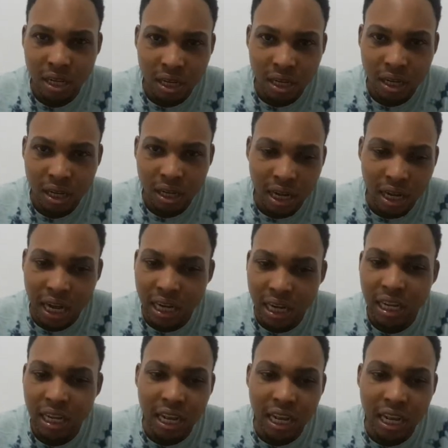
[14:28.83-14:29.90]

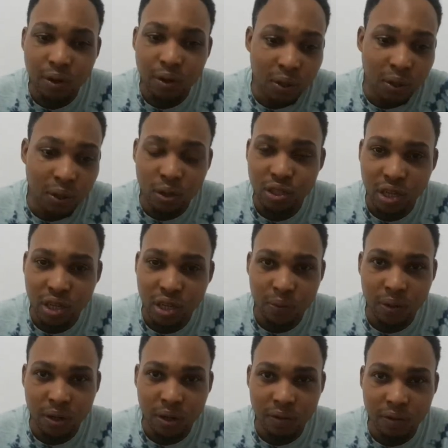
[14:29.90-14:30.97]
Alkaline would have been Ocean
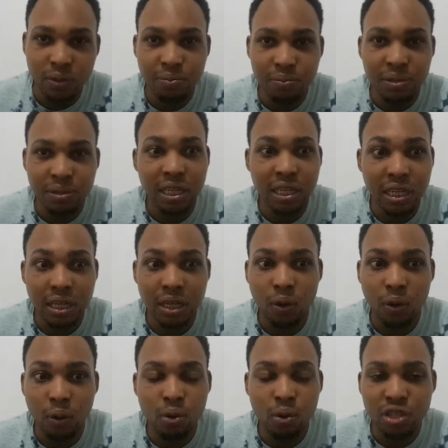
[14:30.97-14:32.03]
Wave, in which me give
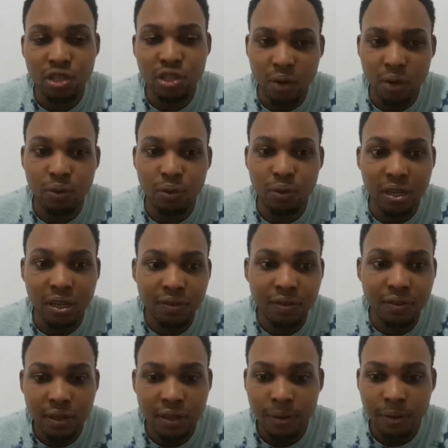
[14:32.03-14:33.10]
Ocean Wave
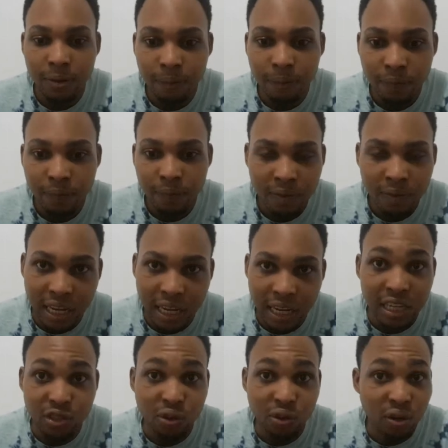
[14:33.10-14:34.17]
the
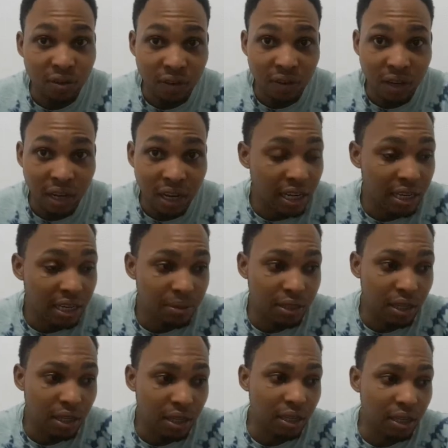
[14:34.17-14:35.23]
edge over all of them
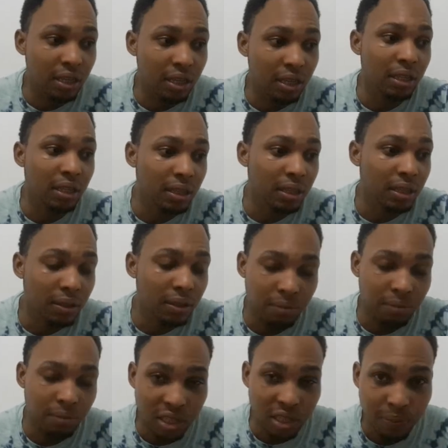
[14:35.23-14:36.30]
songs there,
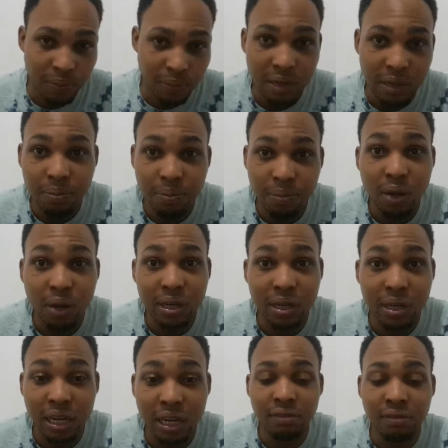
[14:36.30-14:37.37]
based on the impact we
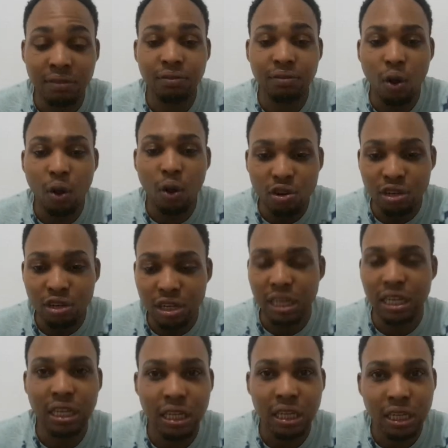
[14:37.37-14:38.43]
have
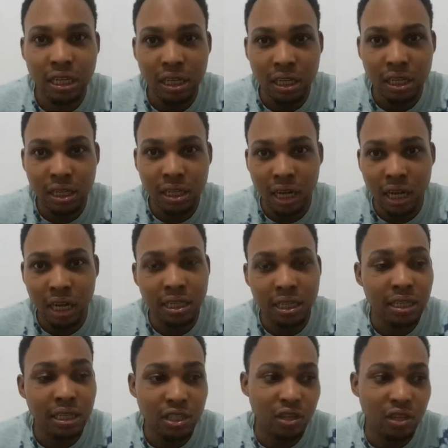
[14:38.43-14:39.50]
currently. And
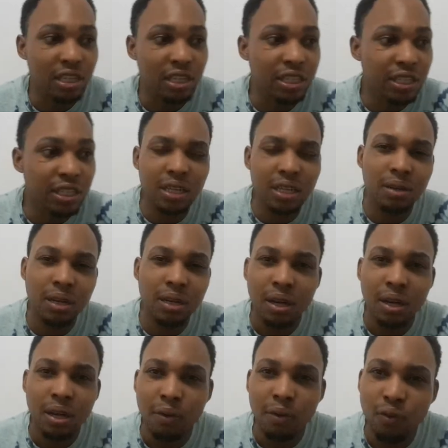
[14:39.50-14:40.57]
then so the song
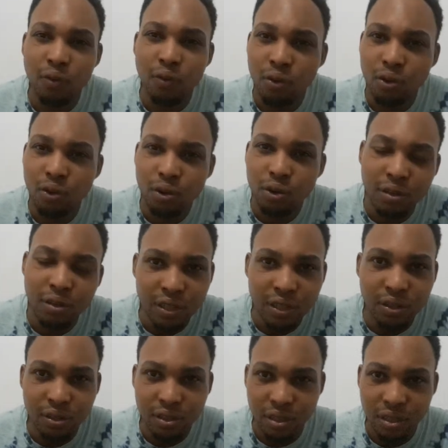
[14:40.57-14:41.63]
before the
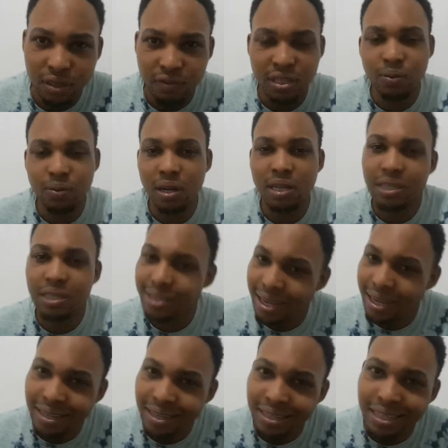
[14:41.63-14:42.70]
video, the visual, the
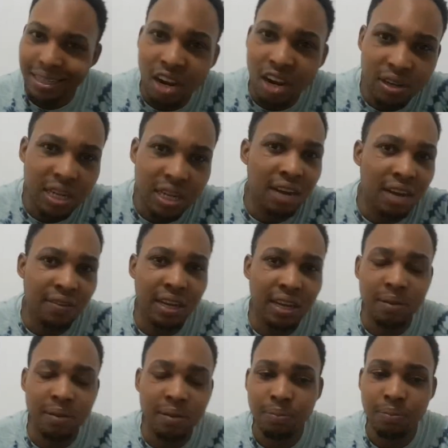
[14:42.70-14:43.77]
song did already have an
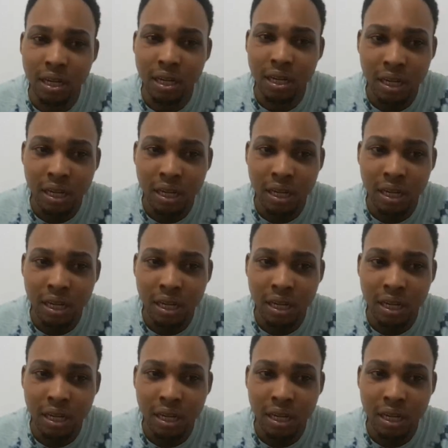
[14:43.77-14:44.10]
impact.